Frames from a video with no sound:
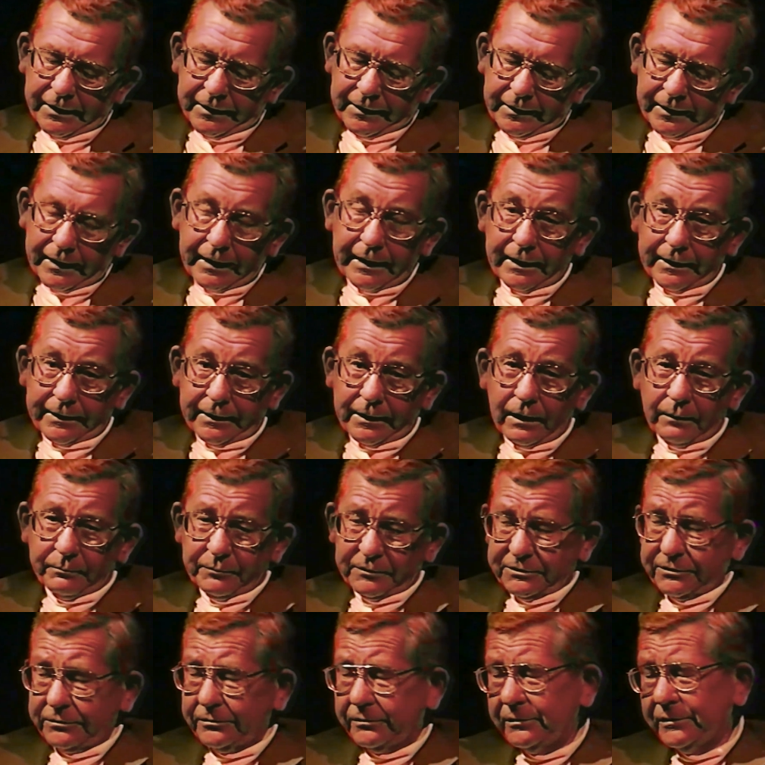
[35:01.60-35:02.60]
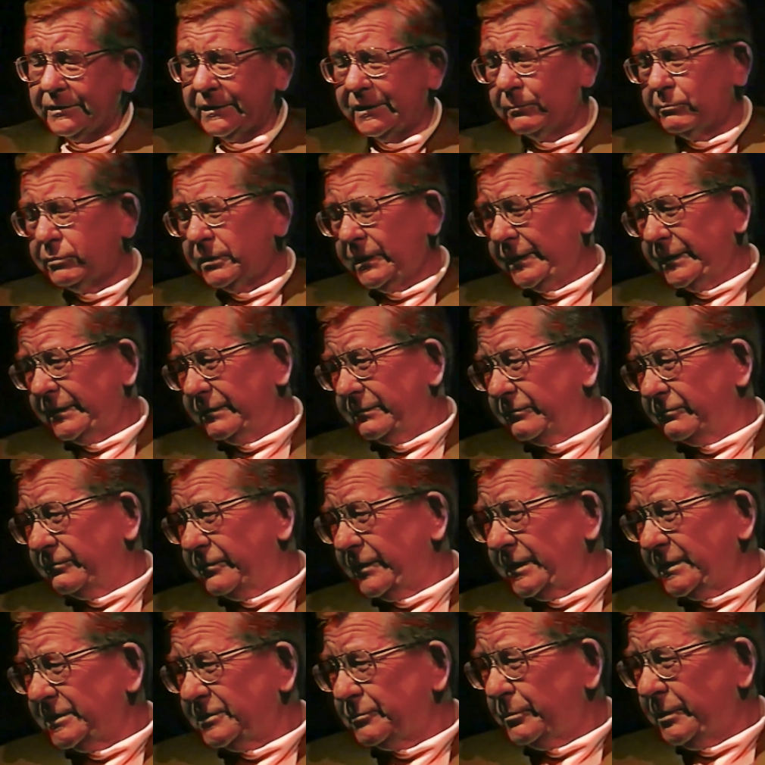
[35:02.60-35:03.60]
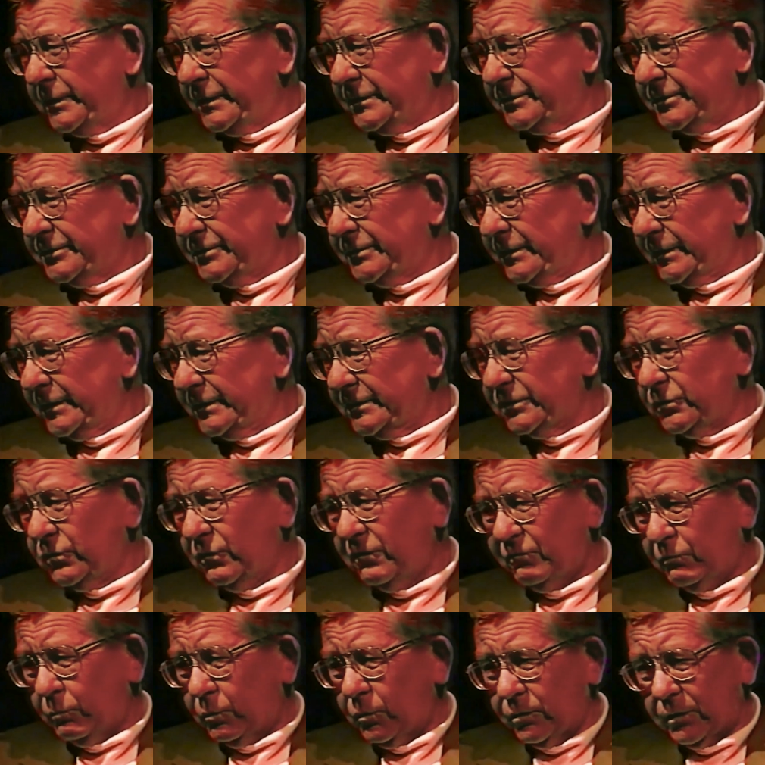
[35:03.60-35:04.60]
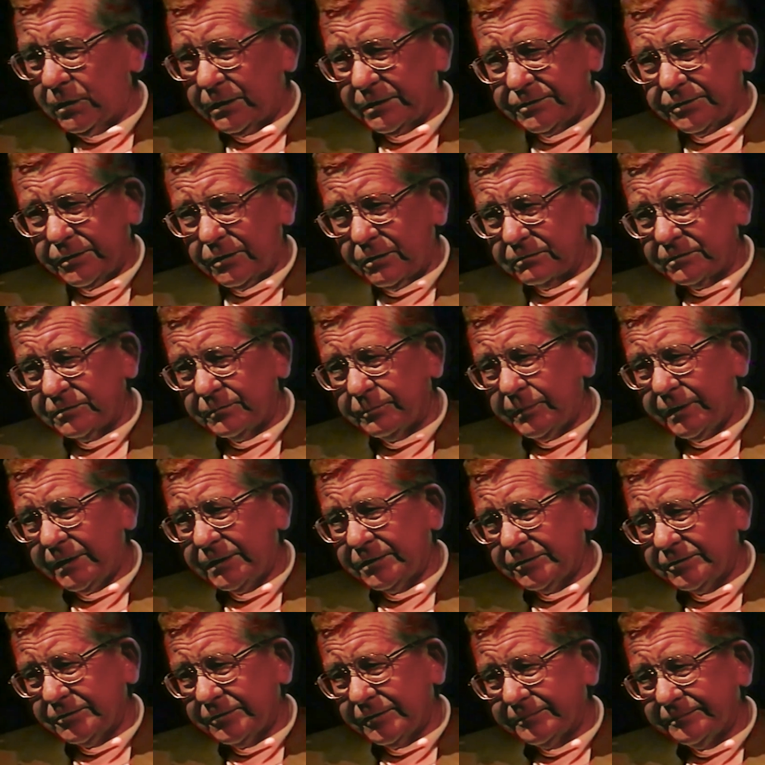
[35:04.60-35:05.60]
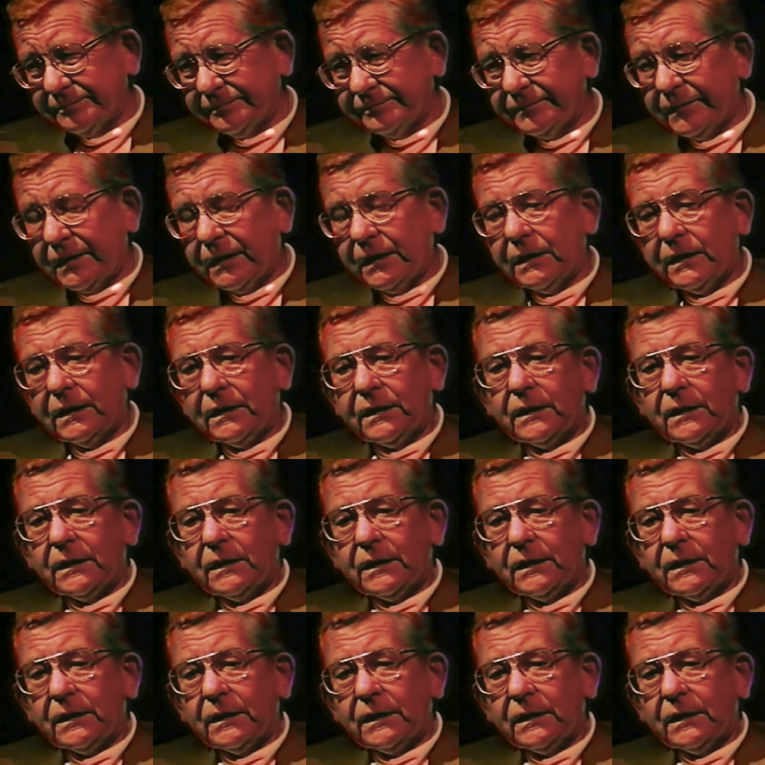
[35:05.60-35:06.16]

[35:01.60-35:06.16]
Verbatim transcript: I decided I had an opportunity to play fast pitch softball at Jones Beach.